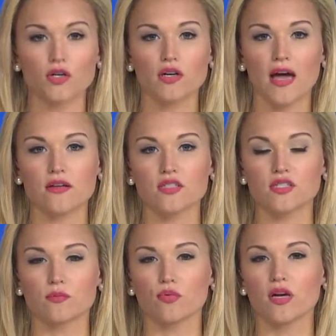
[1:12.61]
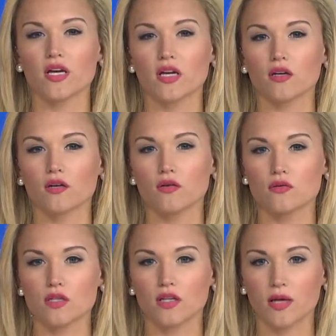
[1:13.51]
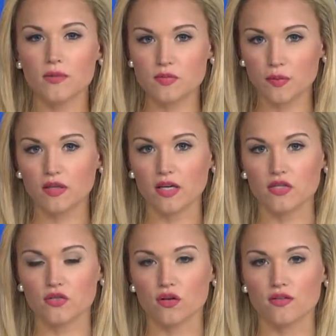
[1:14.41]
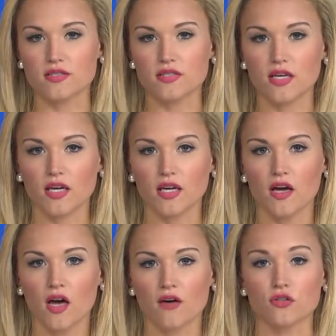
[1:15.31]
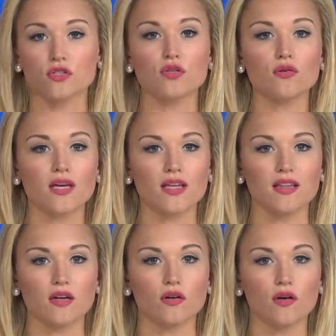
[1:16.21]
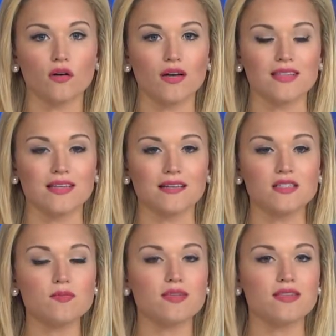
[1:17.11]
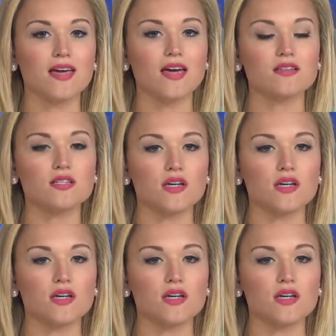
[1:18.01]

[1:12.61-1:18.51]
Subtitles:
now to some breaking news. Columbus police are on the scene of a shooting that occurred at the Elizabeth Canty